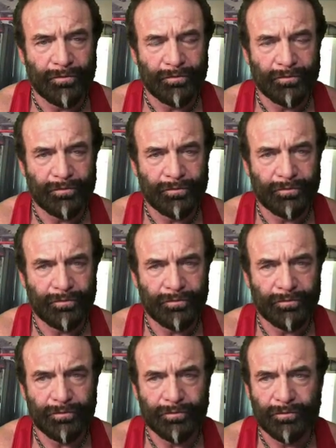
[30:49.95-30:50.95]
the back end
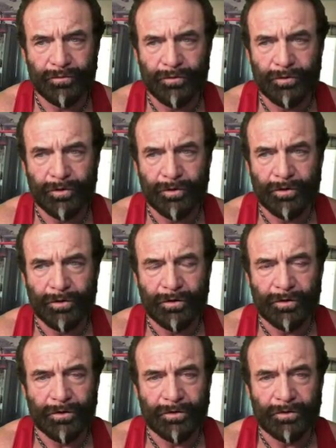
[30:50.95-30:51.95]
will, will
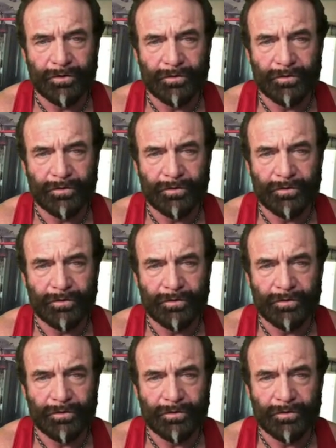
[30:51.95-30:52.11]
follow.